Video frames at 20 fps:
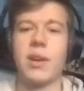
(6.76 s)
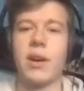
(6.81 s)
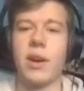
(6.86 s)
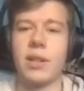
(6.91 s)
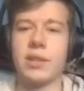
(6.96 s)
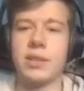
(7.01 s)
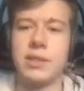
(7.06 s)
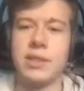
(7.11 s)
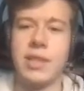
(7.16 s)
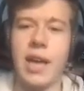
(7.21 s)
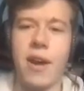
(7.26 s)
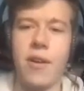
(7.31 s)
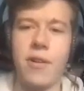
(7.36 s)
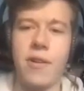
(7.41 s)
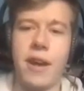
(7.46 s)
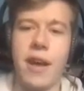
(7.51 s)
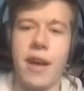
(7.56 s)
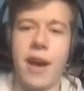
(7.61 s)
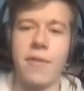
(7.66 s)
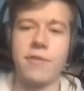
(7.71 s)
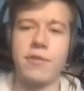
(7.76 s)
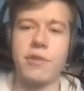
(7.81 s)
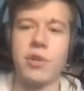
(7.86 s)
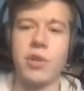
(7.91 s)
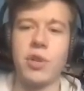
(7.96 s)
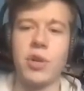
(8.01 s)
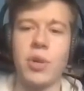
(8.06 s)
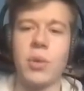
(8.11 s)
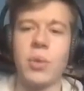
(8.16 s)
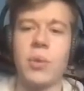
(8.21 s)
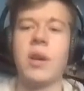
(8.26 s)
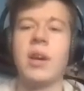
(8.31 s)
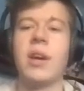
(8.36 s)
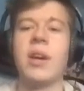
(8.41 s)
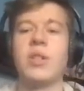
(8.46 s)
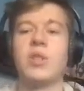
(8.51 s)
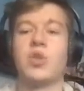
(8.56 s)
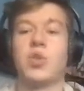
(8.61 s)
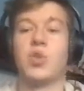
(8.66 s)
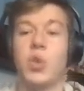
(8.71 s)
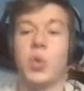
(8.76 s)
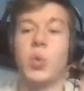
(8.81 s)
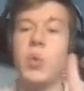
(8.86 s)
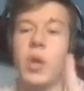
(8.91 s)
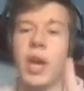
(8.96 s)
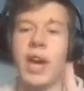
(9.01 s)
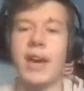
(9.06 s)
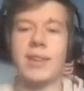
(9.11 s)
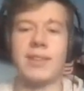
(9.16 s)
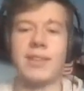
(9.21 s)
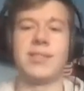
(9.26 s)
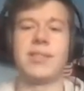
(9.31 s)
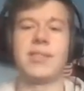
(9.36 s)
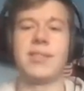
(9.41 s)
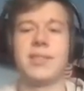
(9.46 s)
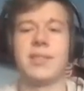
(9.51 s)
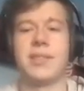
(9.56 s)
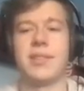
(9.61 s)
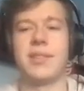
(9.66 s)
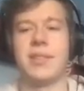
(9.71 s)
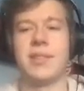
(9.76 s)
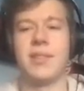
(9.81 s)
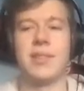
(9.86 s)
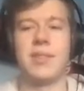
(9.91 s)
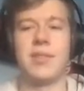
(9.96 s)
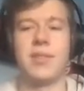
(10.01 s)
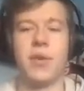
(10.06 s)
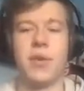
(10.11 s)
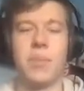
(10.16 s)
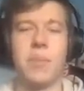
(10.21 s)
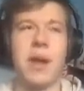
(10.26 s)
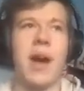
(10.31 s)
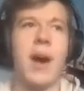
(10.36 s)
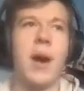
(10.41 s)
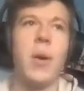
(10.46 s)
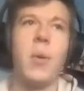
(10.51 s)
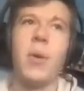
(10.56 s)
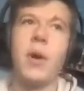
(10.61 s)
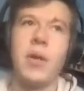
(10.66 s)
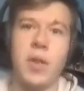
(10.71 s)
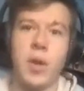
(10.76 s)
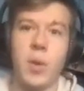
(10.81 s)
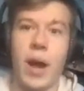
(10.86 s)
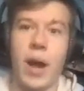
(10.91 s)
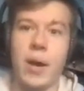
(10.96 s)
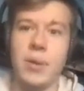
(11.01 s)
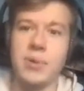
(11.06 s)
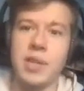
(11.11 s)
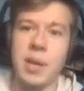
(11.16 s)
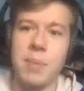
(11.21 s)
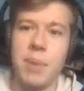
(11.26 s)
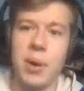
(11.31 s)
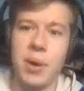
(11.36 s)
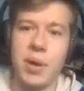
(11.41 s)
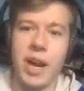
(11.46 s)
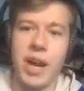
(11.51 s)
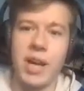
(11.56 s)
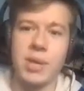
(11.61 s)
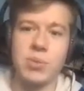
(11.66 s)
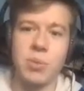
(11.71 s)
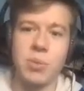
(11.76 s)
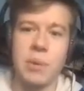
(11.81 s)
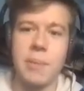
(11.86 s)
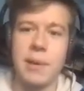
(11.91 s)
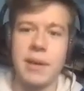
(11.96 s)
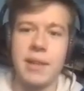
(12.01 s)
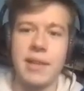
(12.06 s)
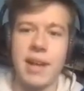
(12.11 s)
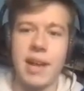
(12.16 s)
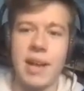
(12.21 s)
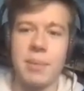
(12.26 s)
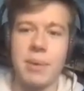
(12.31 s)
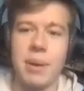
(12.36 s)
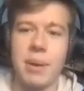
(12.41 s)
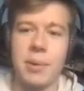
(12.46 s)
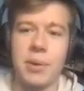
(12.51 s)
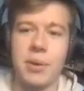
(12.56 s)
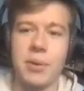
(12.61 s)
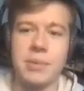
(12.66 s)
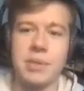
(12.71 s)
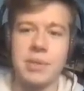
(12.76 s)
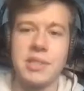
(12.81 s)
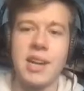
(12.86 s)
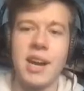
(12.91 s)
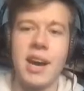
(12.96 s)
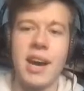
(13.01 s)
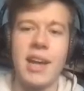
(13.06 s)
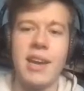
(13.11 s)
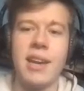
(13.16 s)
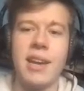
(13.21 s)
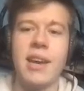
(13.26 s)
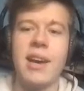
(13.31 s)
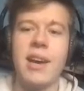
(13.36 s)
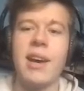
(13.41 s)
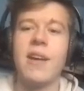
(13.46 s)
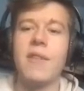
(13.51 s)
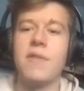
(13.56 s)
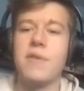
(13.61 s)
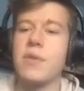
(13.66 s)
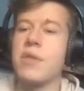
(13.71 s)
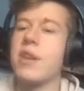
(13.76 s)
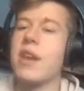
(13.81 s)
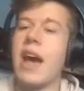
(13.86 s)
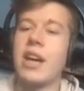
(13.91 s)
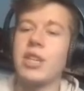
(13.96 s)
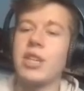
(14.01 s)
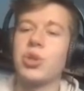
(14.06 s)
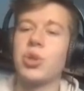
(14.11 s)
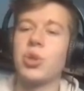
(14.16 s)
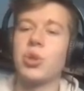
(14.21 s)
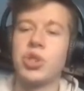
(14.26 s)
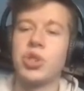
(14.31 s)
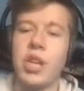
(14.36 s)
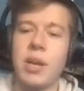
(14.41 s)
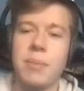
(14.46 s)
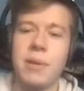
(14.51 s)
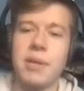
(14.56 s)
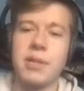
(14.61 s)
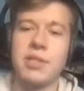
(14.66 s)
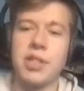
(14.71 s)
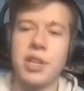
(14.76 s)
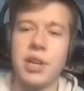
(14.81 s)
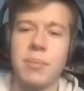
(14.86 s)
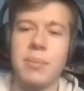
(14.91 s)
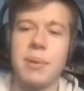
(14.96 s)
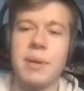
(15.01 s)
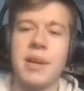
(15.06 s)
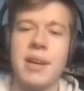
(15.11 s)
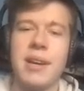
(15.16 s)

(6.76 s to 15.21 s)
on Saturday afternoon, 2 days from now. The Ohio State Buckeyes will be playing the Alabama Crimson Tide for the national championship.